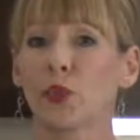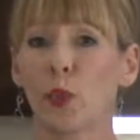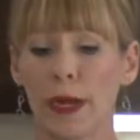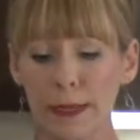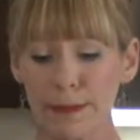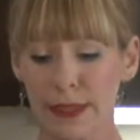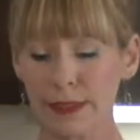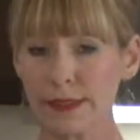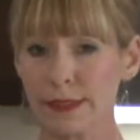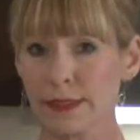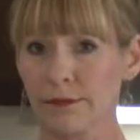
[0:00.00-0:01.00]
20
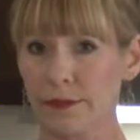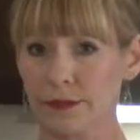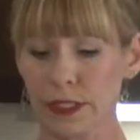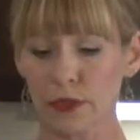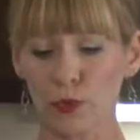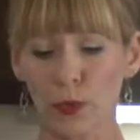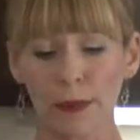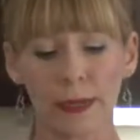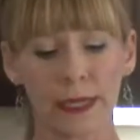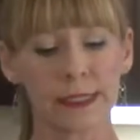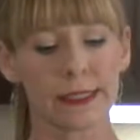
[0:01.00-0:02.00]
minutes, 15 or 20
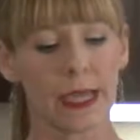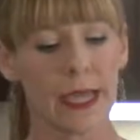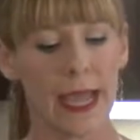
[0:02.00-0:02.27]
minutes,